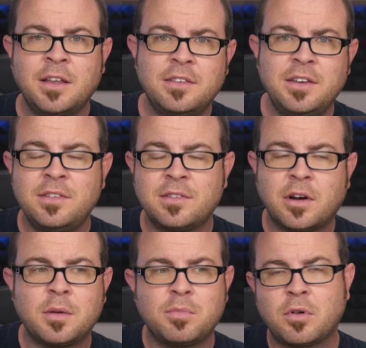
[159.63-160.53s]
These
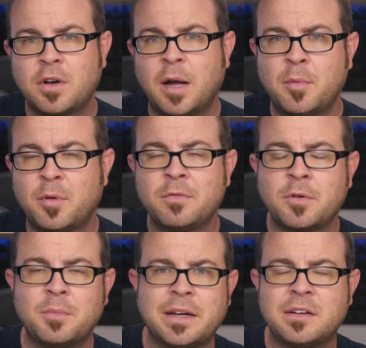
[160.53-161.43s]
are programmable
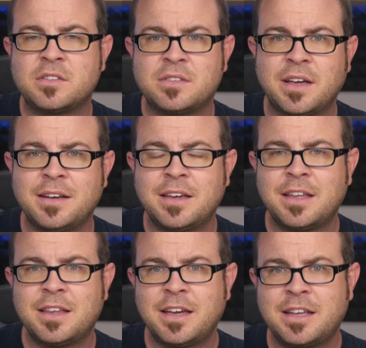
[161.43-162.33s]
from my
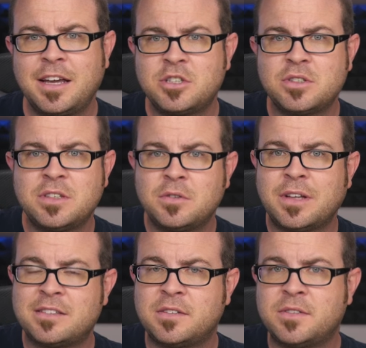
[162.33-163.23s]
understanding, and they can actually do
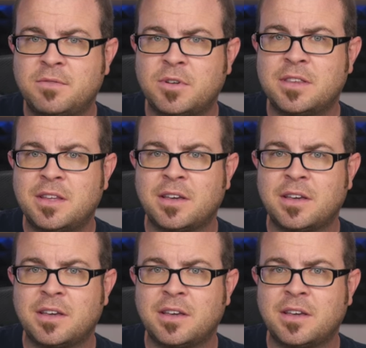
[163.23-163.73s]
lots of different